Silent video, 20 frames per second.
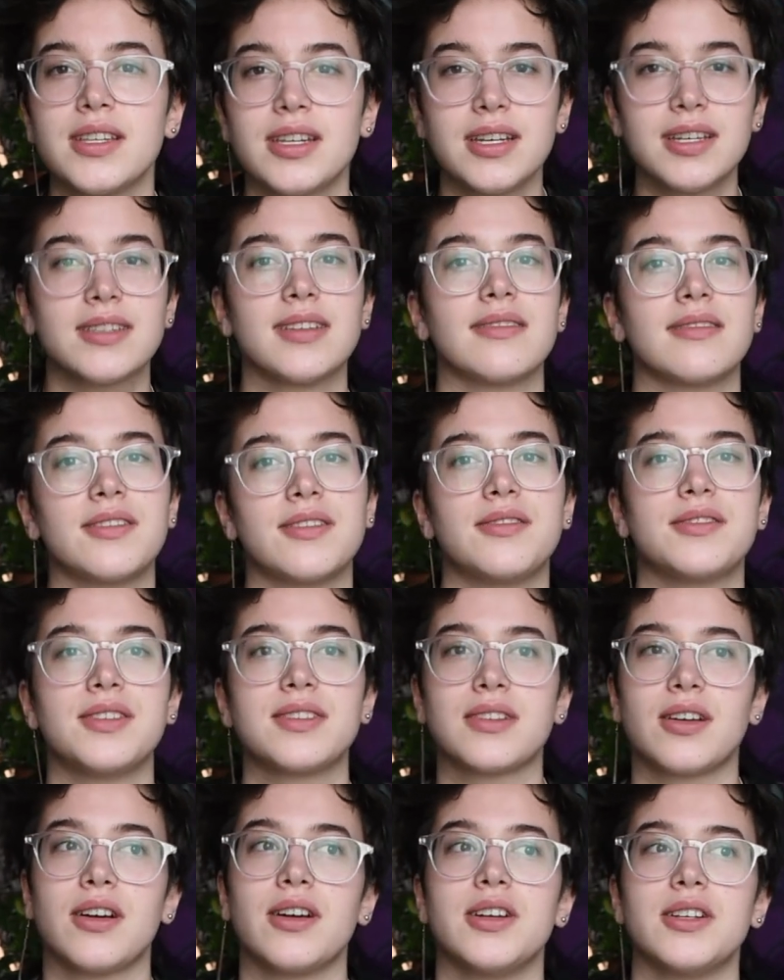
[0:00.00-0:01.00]
it is a little
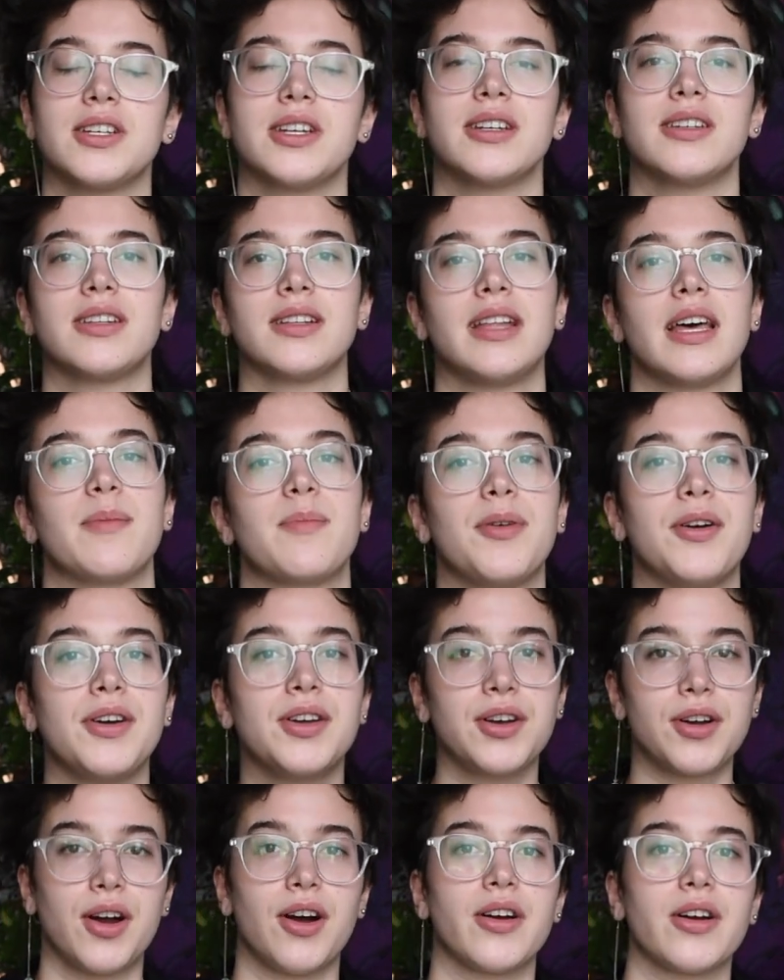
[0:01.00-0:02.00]
discouraging to like
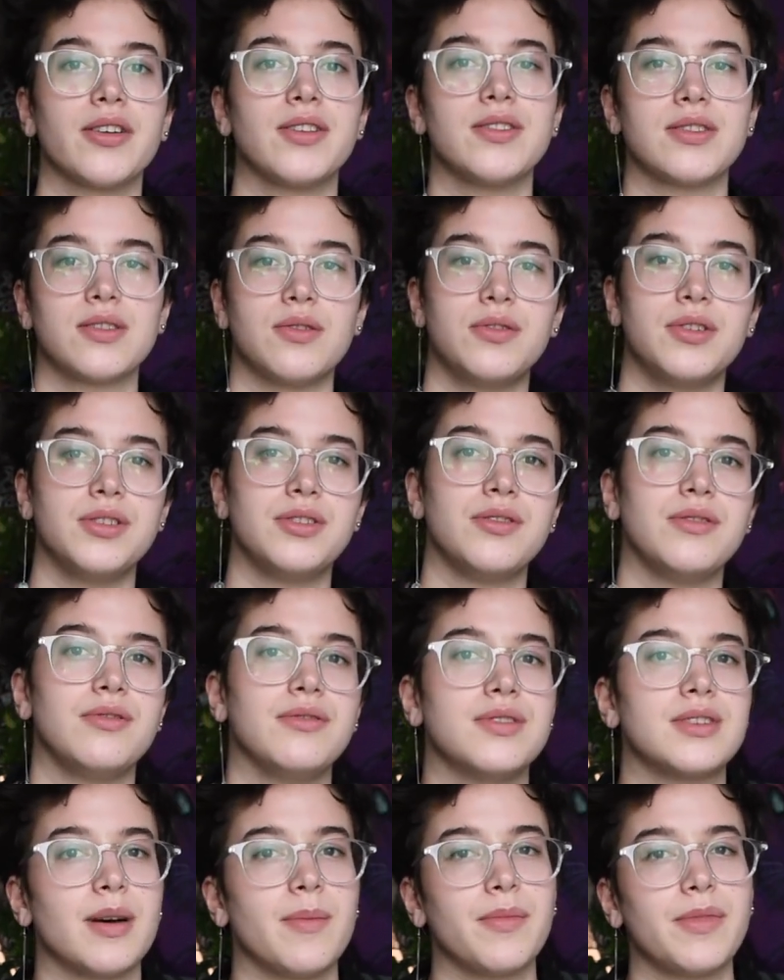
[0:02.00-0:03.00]
put your heart and soul
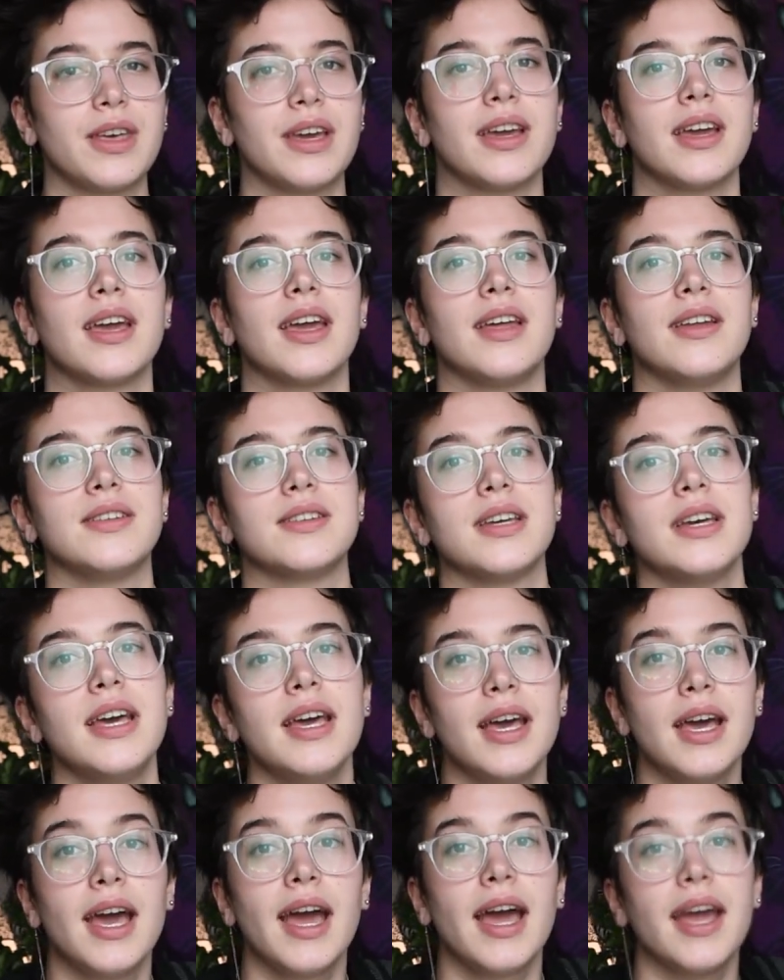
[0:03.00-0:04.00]
into something and
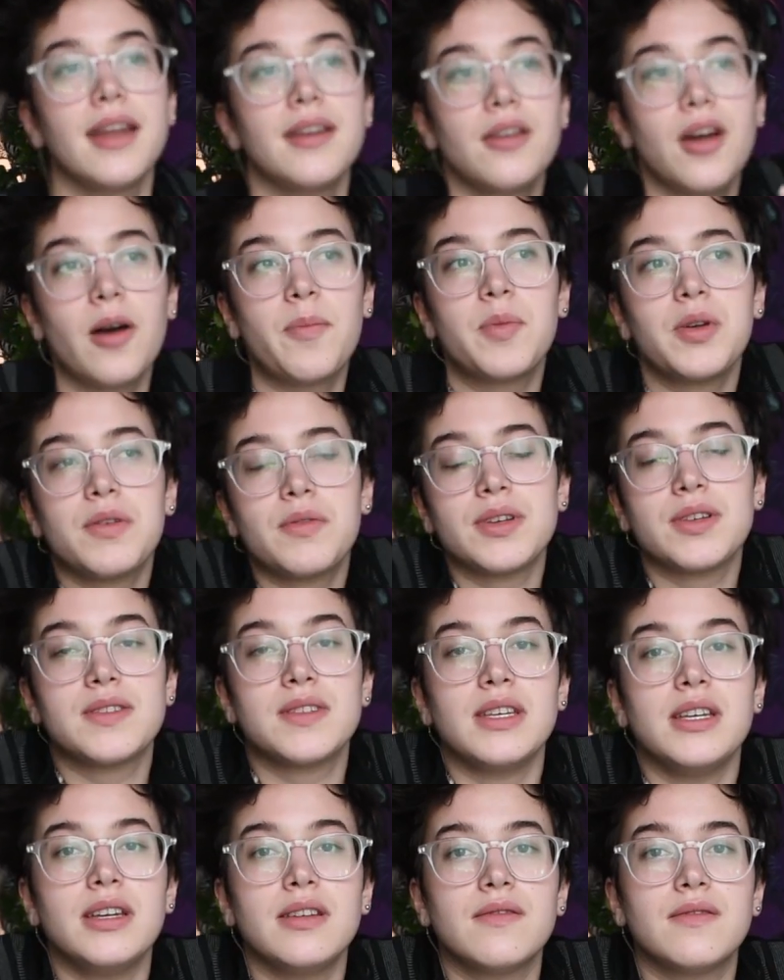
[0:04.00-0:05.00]
not be
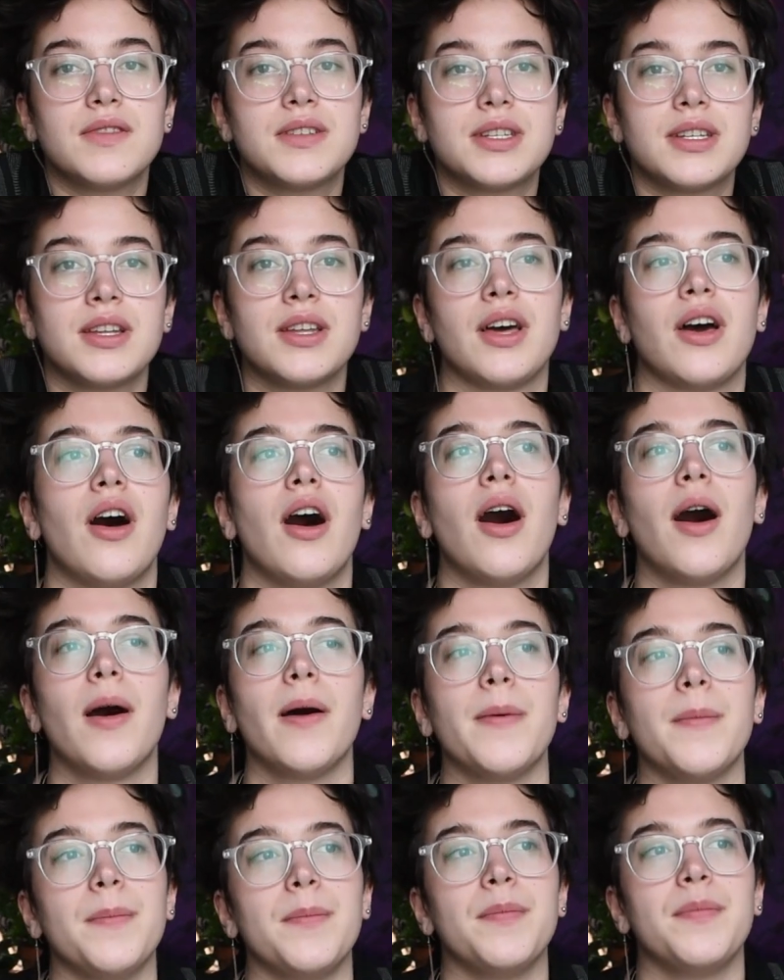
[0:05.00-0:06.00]
received,
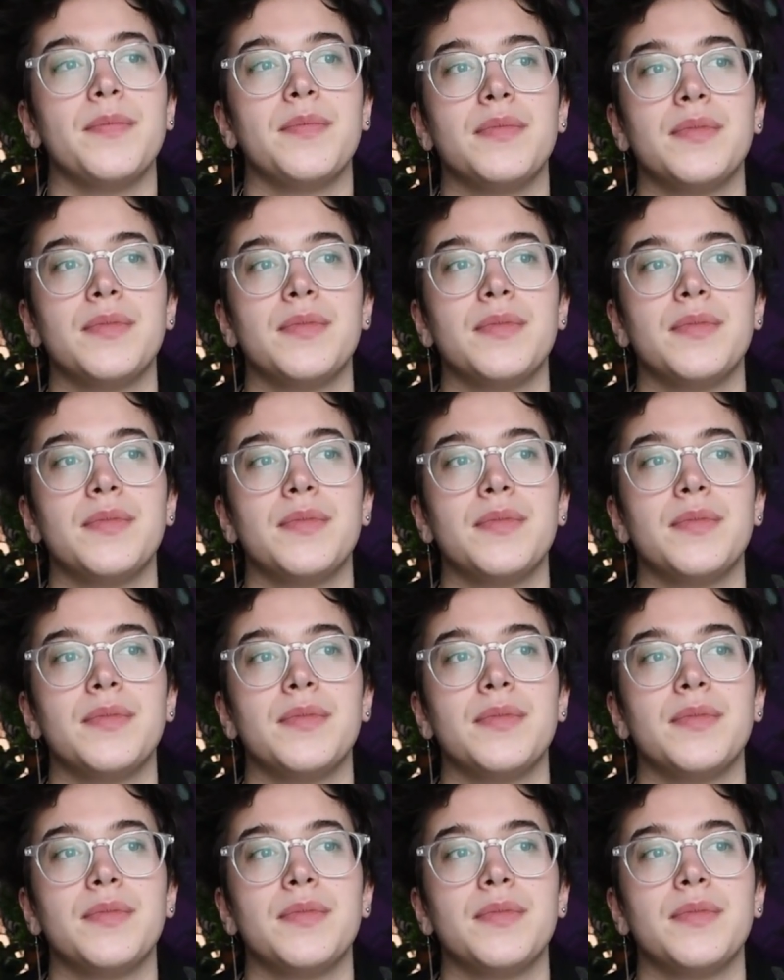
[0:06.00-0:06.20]
but